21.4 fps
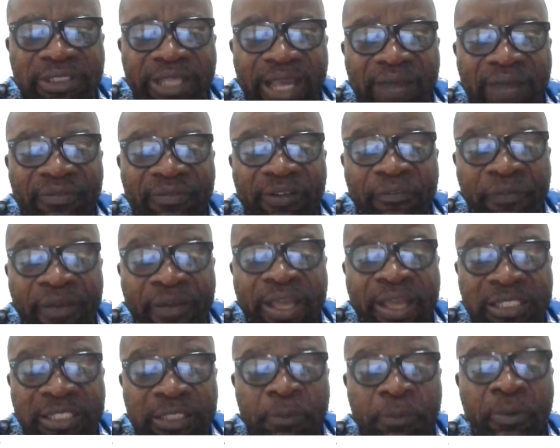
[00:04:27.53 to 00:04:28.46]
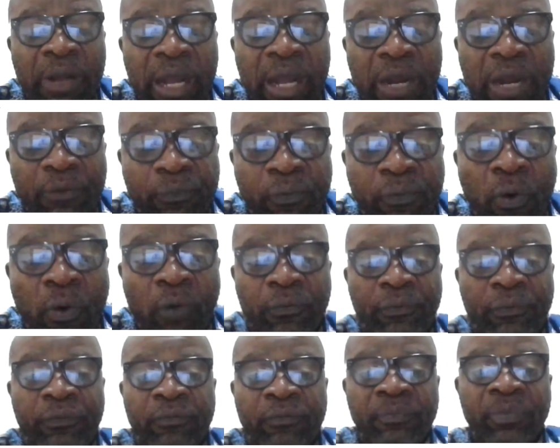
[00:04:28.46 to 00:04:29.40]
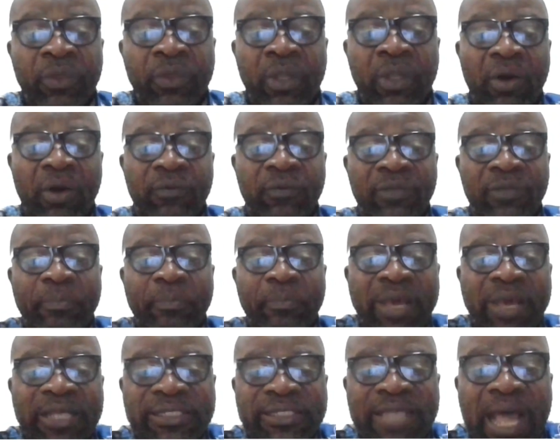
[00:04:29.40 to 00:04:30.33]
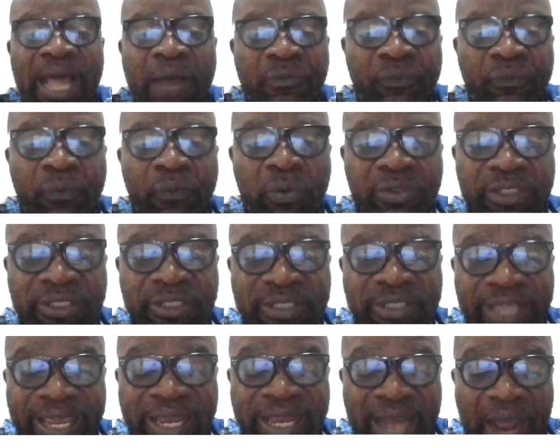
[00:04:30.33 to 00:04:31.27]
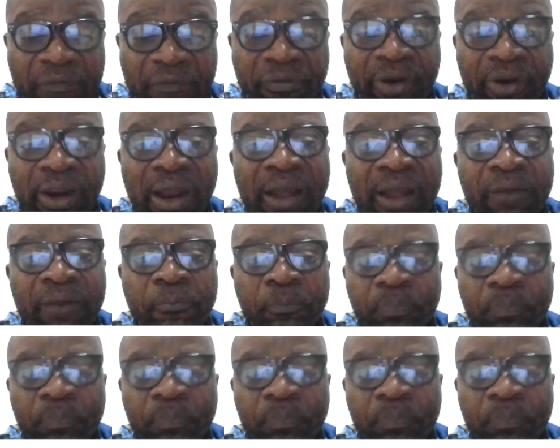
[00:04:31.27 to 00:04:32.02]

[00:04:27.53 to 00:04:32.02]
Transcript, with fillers: They have the first uh, fourth of the best armed forces in Africa.